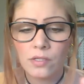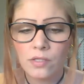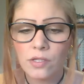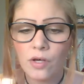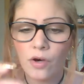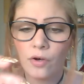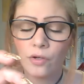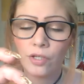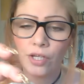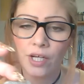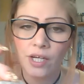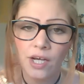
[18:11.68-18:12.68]
So
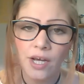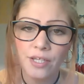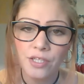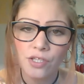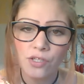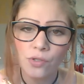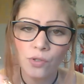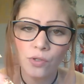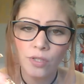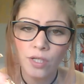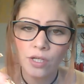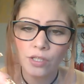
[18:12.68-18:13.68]
you're going to kind of just
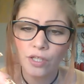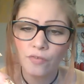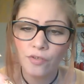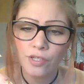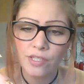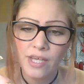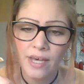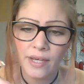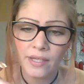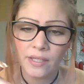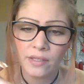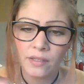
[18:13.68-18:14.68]
hold it on there for a sec.